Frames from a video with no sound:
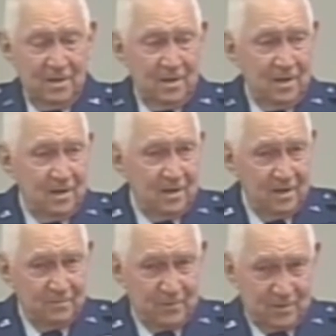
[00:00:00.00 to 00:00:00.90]
And
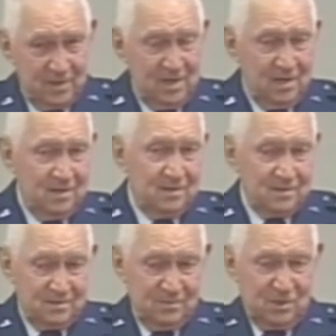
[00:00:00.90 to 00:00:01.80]
they preceded us
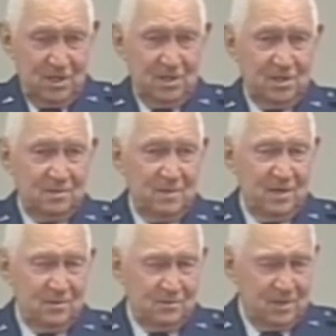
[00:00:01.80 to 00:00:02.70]
a machine gun
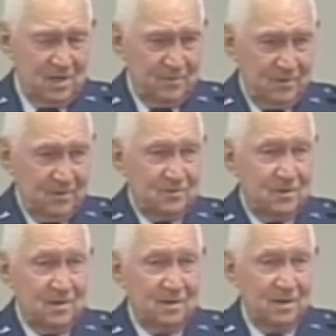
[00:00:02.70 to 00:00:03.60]
mounted on top of their
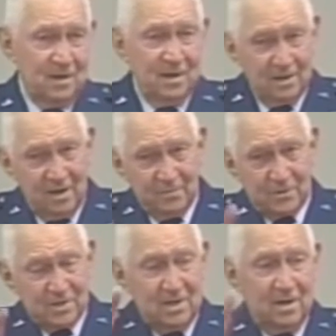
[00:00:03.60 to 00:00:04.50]
truck they
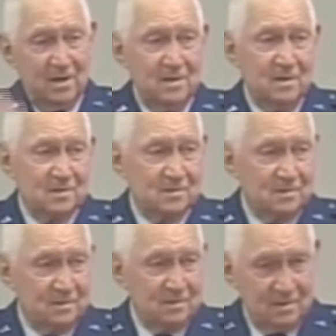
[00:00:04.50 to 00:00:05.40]
preceded us,
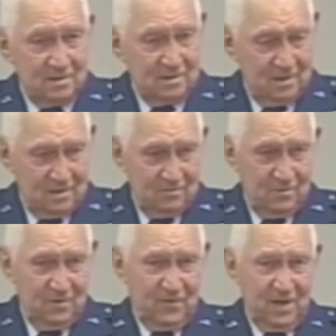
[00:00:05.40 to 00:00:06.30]
and and
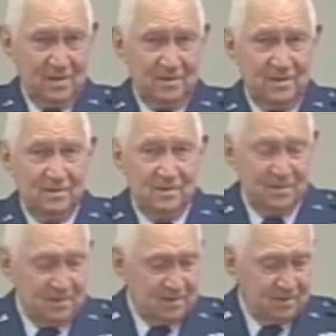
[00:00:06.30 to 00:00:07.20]
we followed in
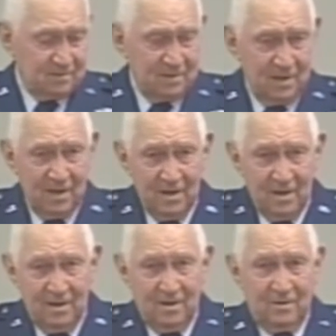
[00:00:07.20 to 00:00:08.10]
this,
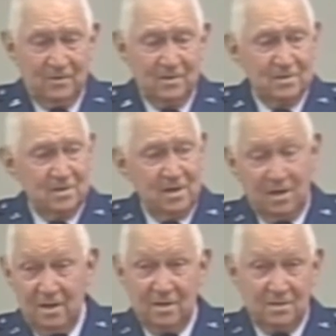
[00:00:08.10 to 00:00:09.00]
on this thing.
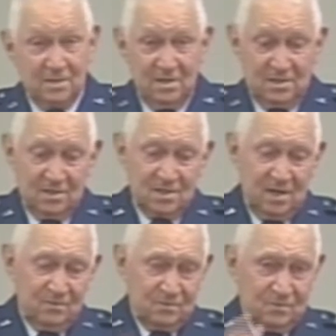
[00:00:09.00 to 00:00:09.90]
And like I say, it's just
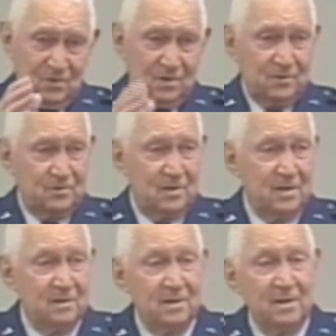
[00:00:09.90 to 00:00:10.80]
that one
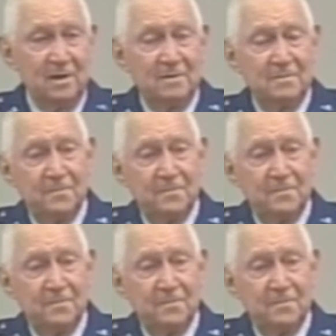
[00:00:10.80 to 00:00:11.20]
trail there.